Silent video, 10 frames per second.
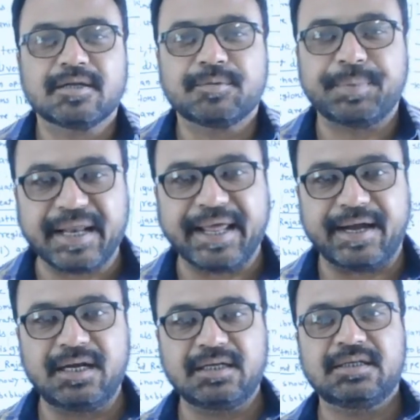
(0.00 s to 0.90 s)

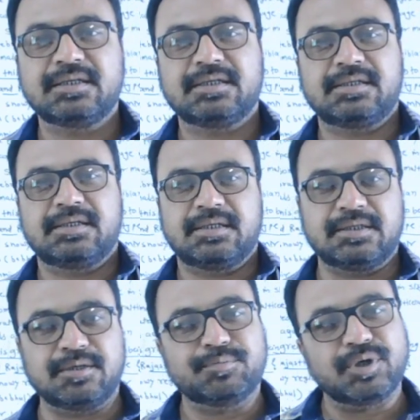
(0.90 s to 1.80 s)
period,
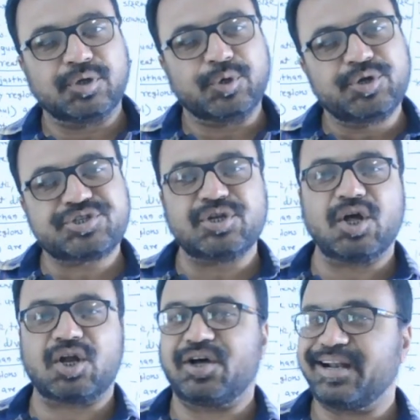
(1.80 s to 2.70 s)
the
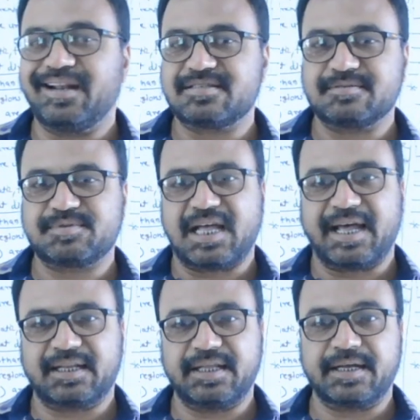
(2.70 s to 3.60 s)
unicellular organisms
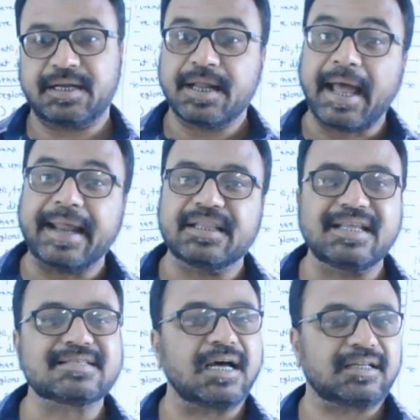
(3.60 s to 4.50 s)
are there, and
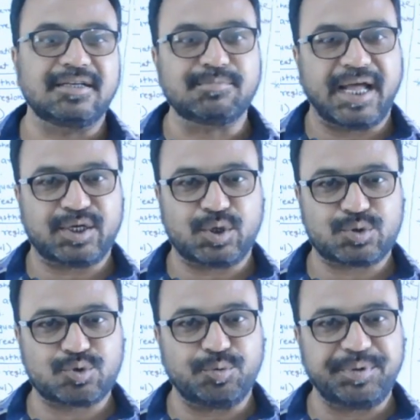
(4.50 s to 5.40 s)
these are the
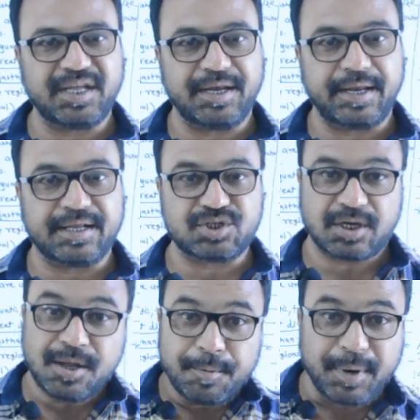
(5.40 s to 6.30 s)
microscopic in nature.
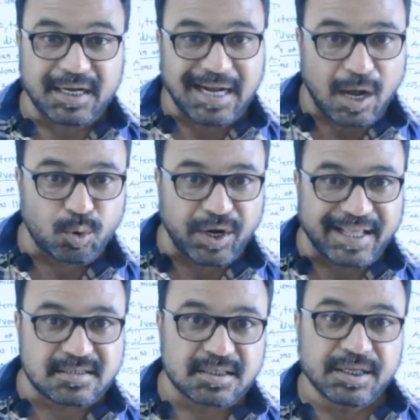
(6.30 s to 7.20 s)
But
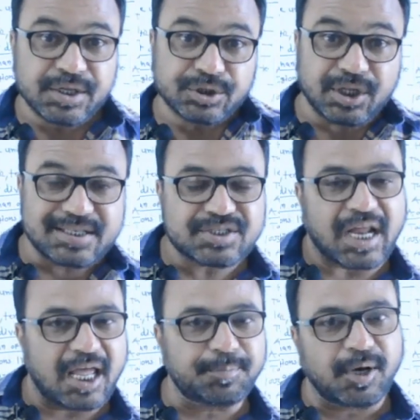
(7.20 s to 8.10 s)
nowadays, this
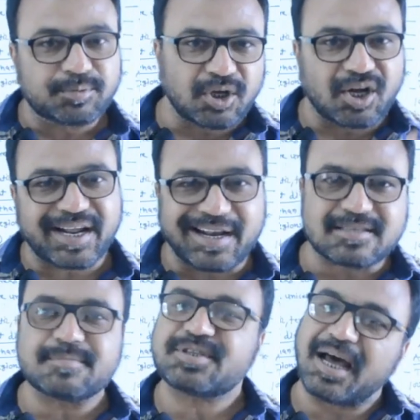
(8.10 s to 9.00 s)
type of the
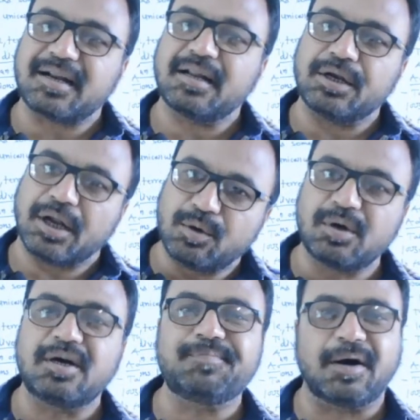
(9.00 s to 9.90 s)
organisms are now
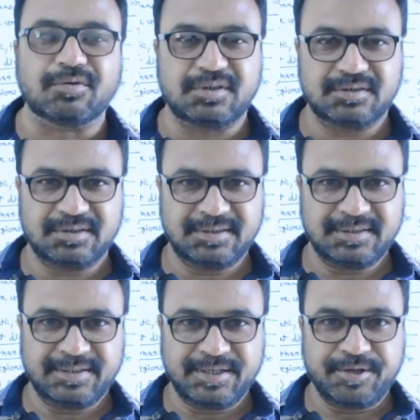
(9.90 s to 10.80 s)

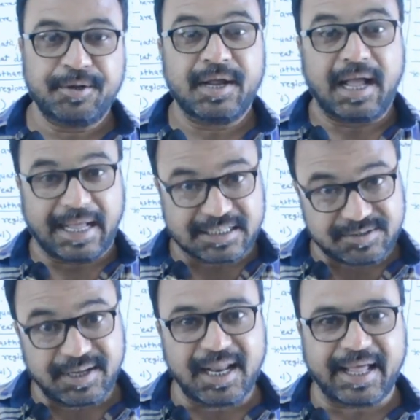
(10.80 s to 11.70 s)
found, as
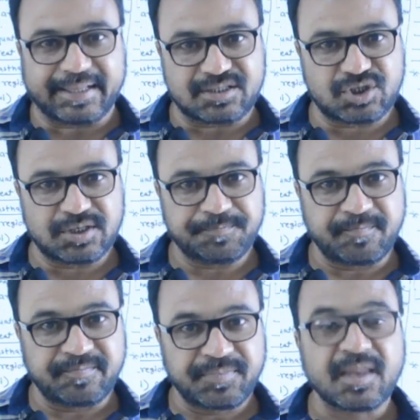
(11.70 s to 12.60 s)
well
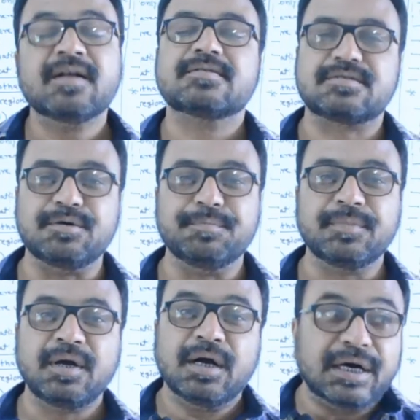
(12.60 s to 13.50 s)
as
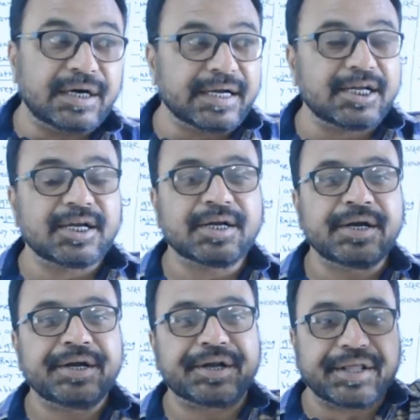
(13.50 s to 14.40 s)
some
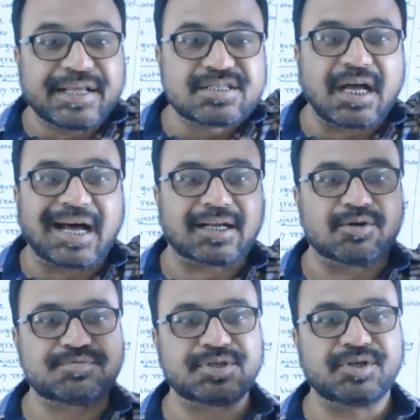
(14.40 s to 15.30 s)
hug trees are
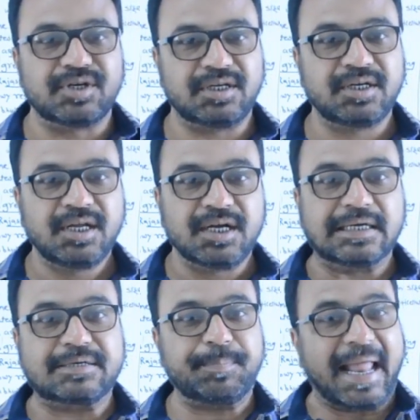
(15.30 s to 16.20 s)
observed,
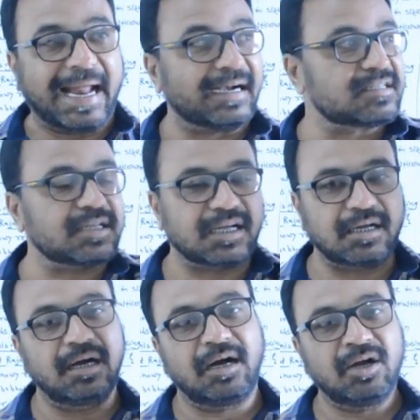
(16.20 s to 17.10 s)
plants
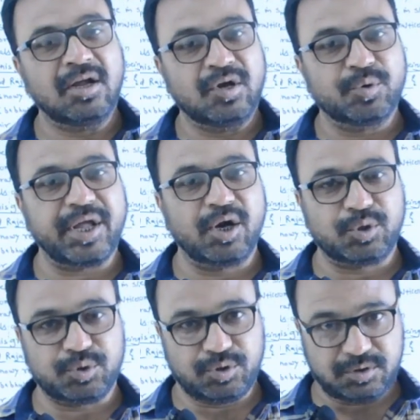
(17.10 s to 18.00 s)
are we have
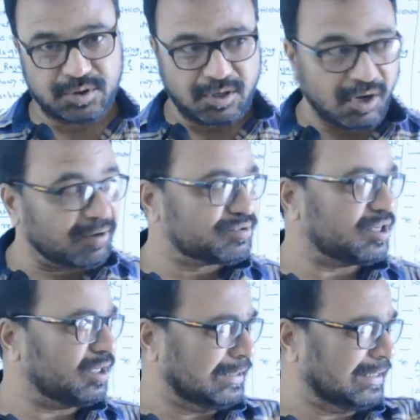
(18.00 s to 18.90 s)
to
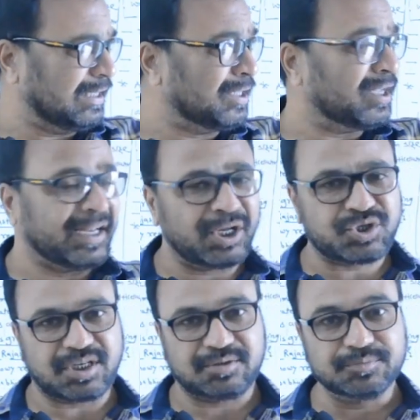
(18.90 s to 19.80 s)
observe in the
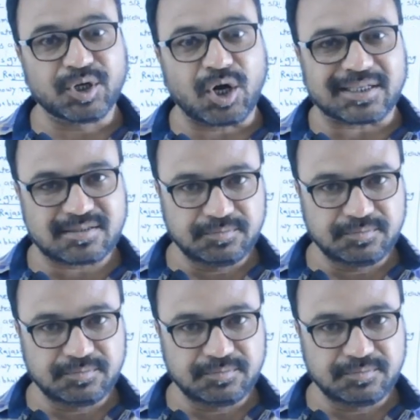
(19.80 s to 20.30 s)
nature, because